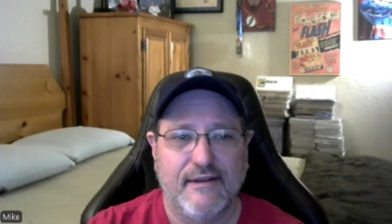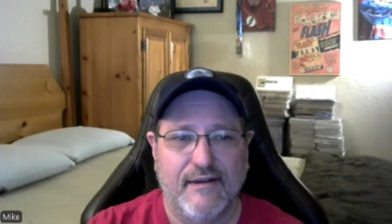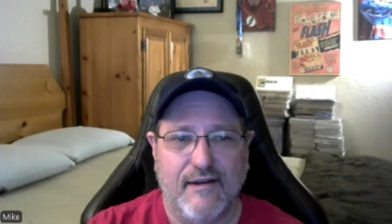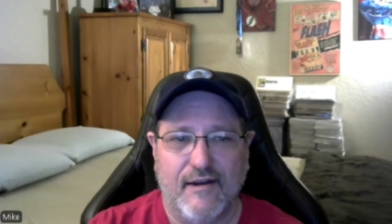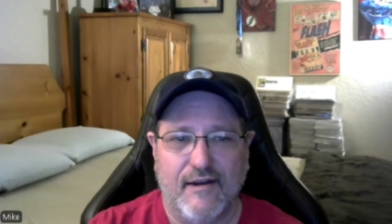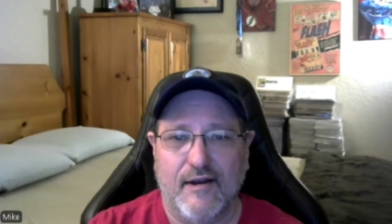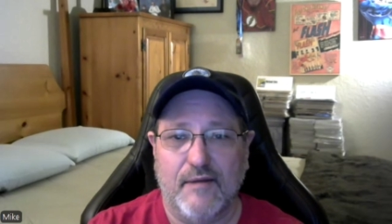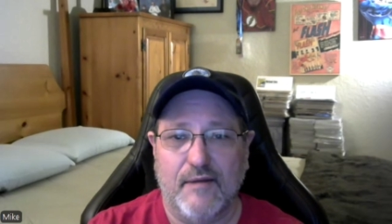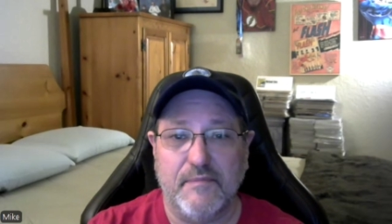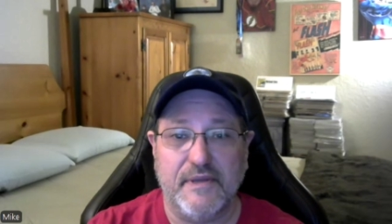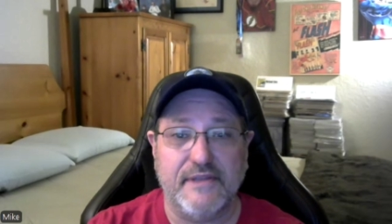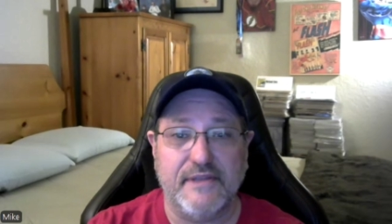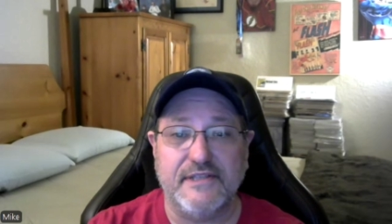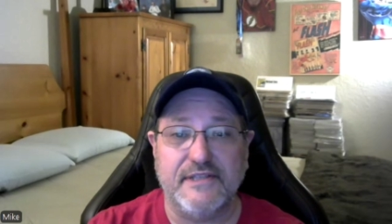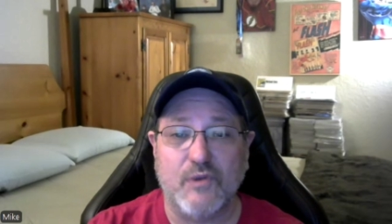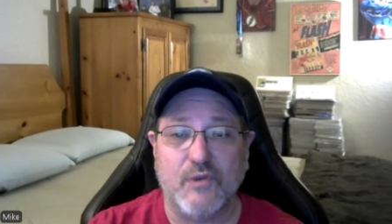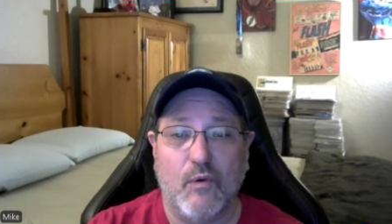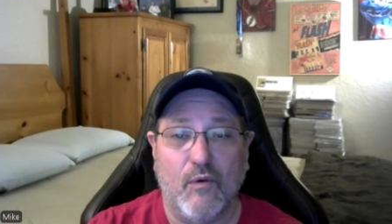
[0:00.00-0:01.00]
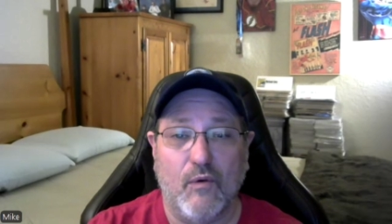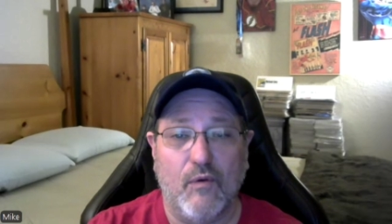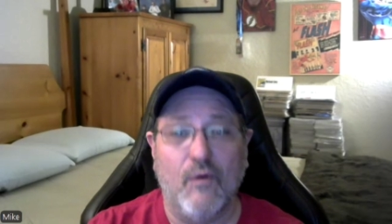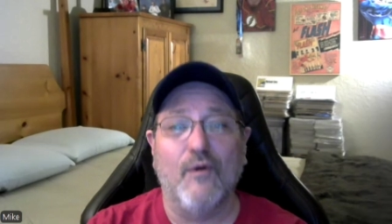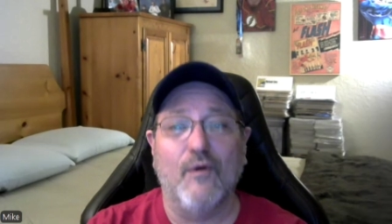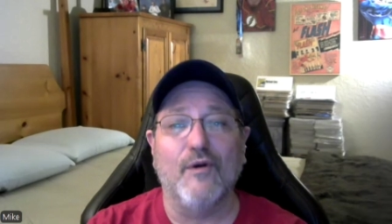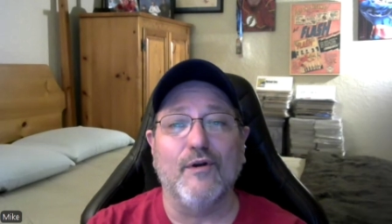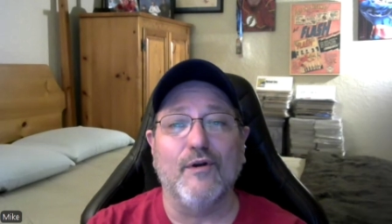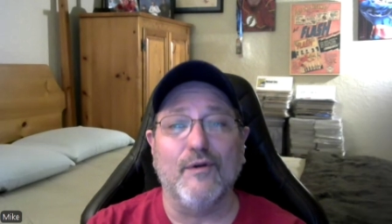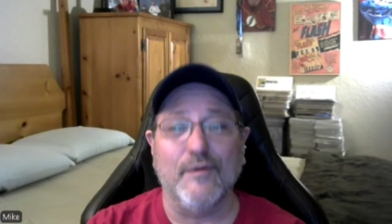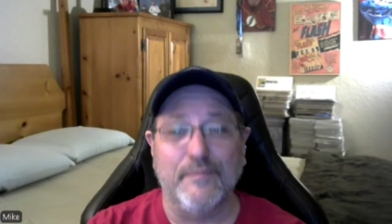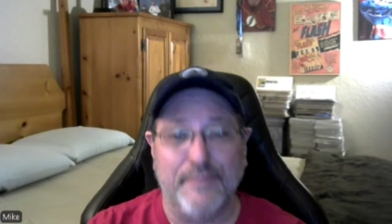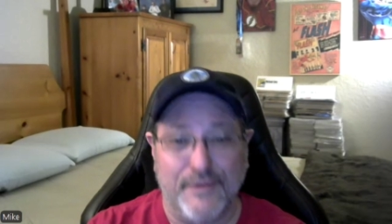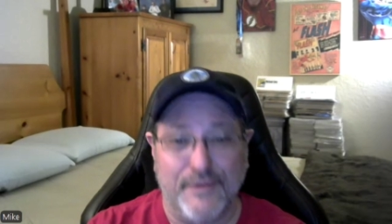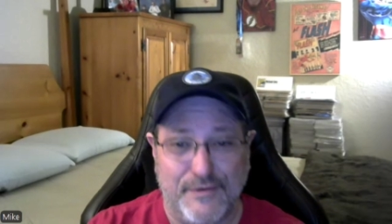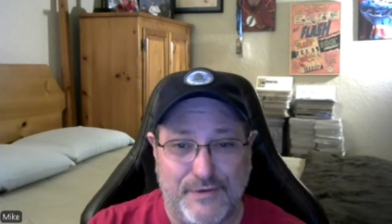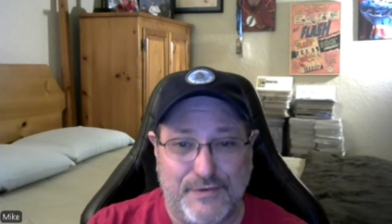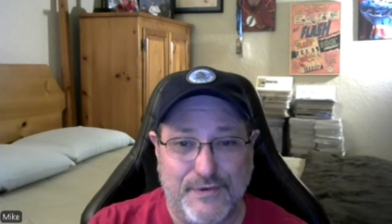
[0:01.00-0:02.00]
and these
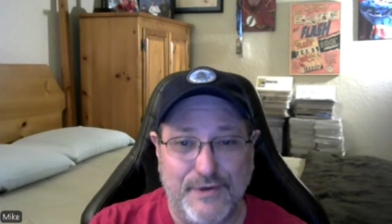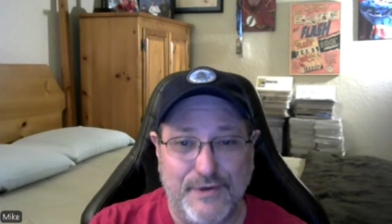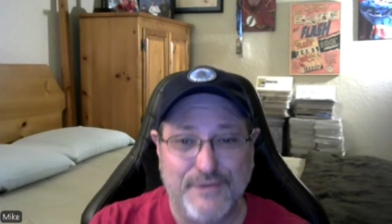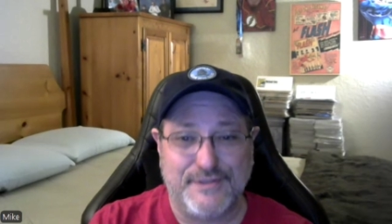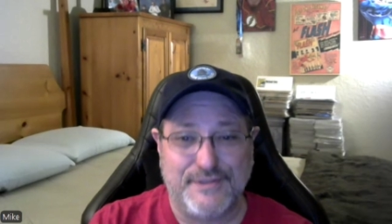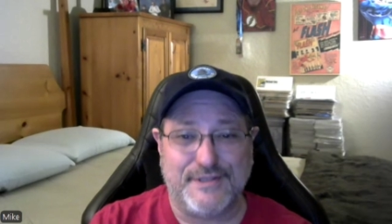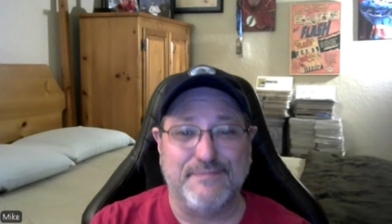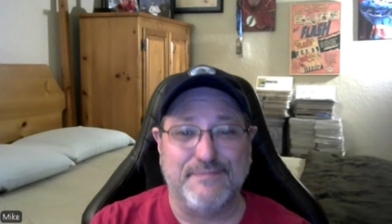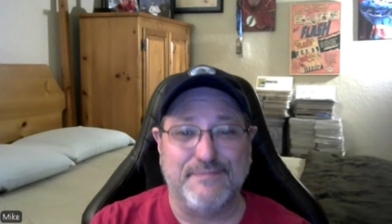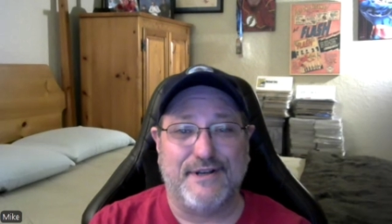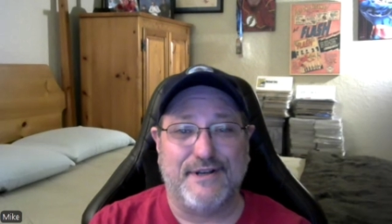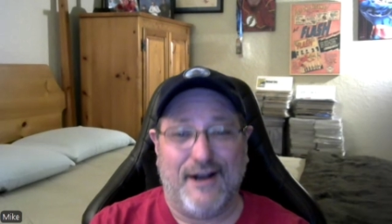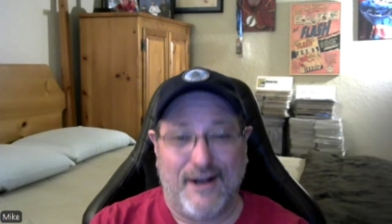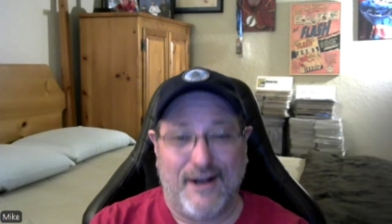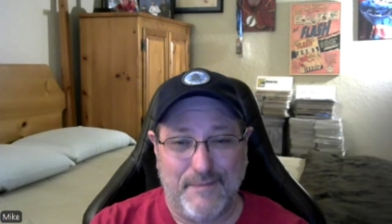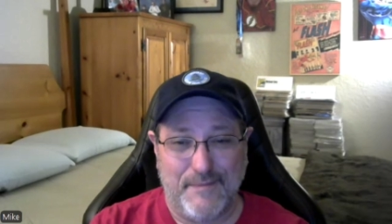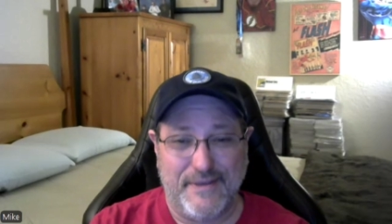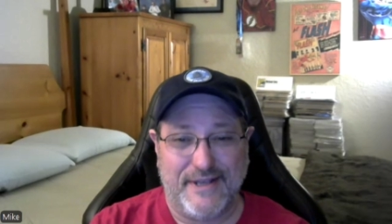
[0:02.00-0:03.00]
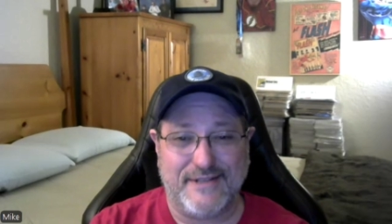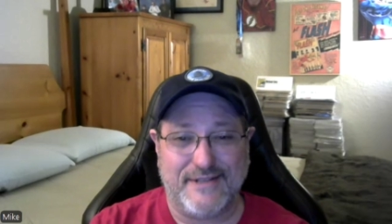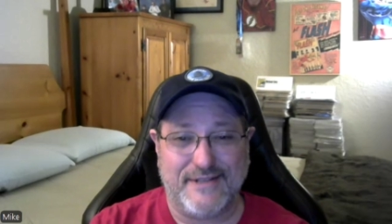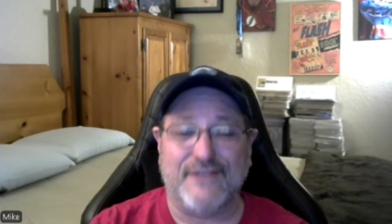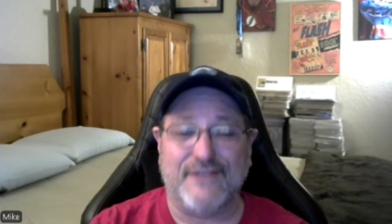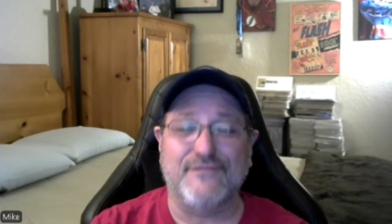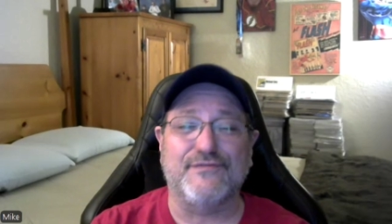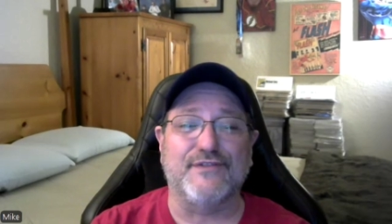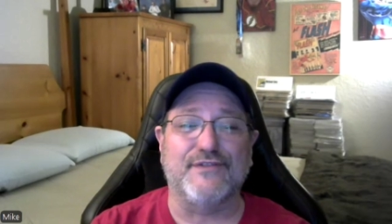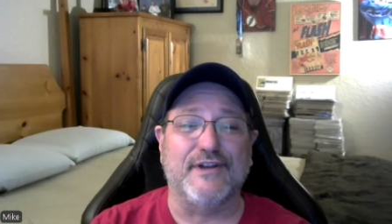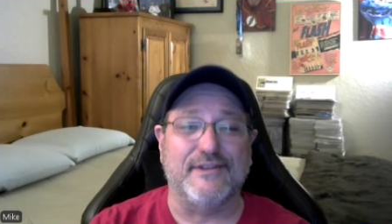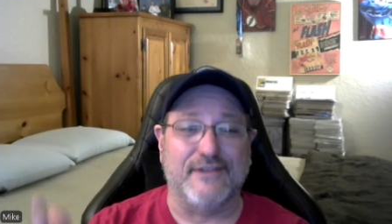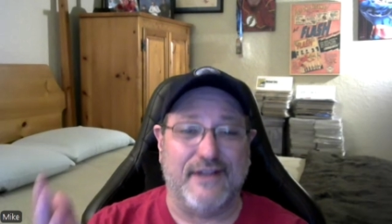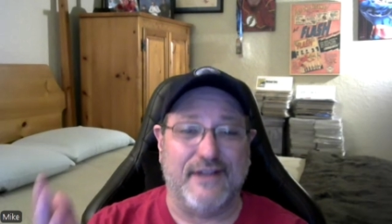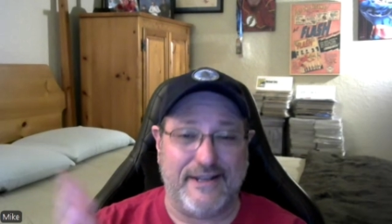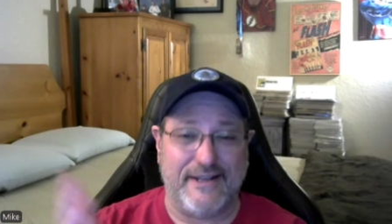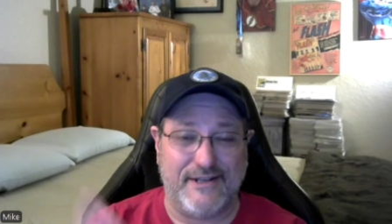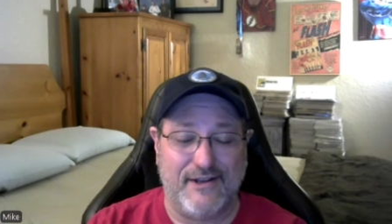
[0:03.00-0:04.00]
horrible, gruesome comics like
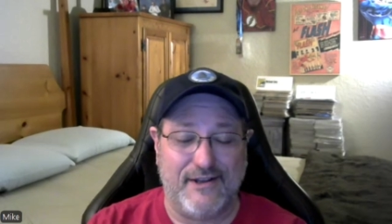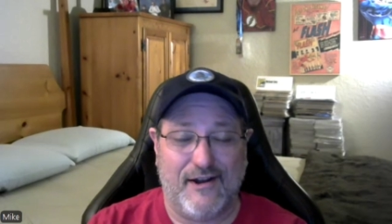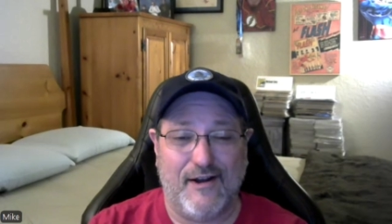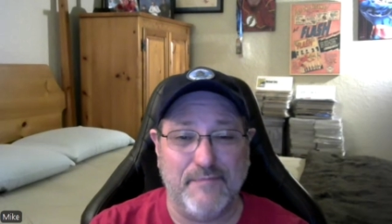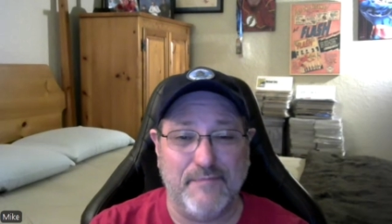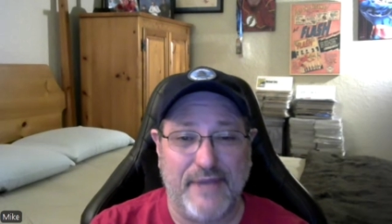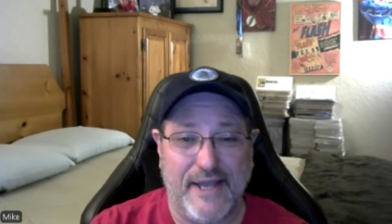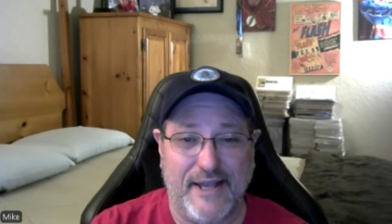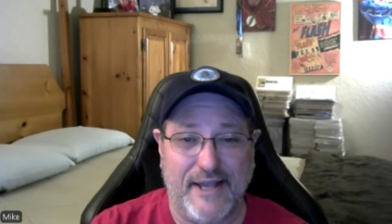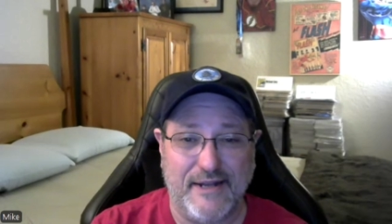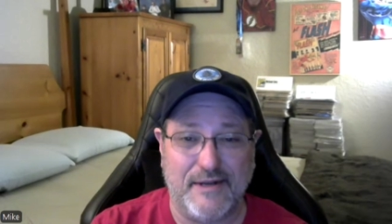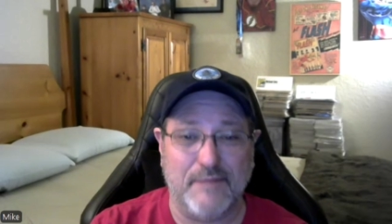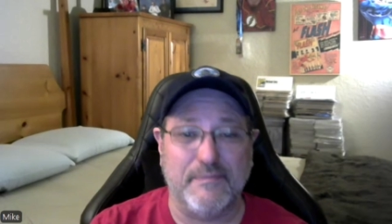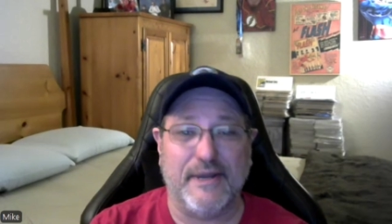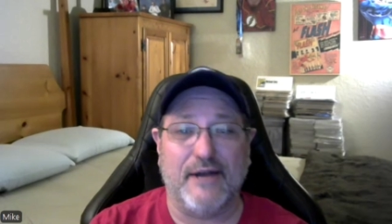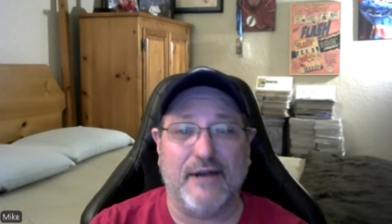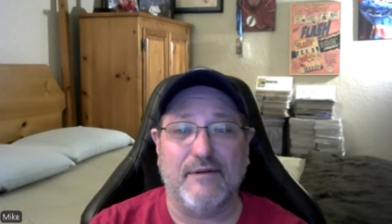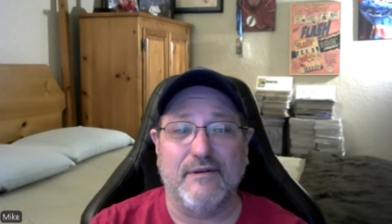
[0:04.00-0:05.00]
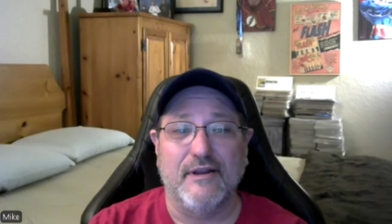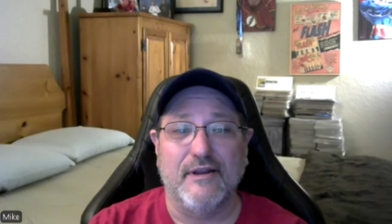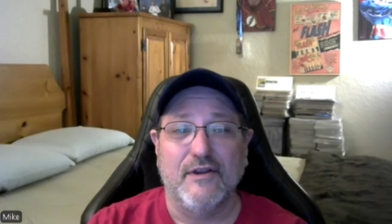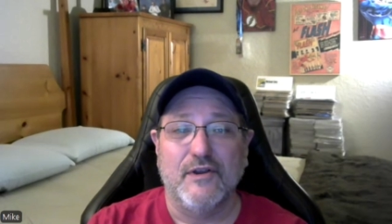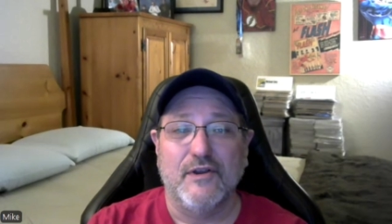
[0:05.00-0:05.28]
Frontline Combat about